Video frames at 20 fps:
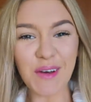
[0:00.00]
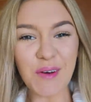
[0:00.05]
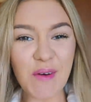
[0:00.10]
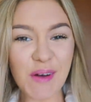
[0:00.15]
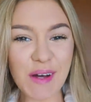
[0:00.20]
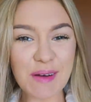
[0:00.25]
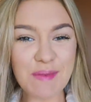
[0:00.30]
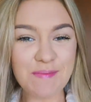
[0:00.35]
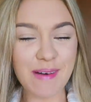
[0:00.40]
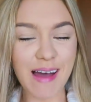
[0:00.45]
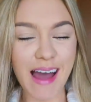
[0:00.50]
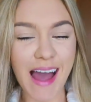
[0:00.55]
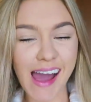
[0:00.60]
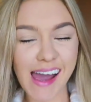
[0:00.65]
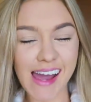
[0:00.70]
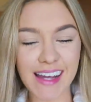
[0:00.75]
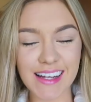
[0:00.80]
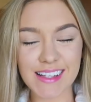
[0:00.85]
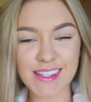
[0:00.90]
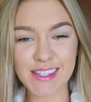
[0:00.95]
Welcome
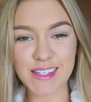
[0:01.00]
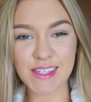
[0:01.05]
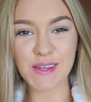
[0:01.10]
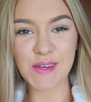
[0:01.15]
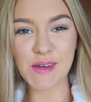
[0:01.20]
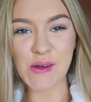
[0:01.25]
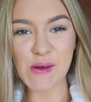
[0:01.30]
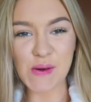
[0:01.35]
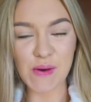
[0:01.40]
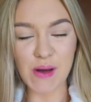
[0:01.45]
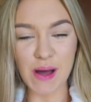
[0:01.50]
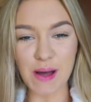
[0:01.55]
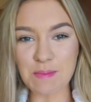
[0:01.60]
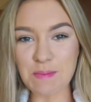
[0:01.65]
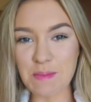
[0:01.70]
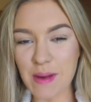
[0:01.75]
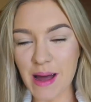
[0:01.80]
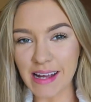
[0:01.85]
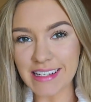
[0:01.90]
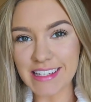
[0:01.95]
back to
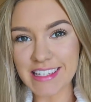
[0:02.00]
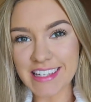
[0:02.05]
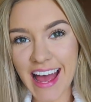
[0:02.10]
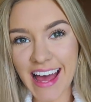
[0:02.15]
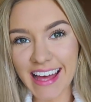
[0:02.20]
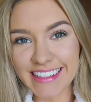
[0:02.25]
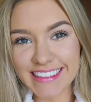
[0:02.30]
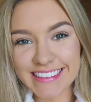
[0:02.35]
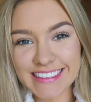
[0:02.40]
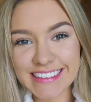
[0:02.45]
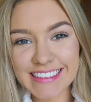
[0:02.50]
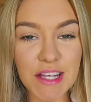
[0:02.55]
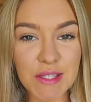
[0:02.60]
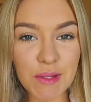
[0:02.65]
my channel.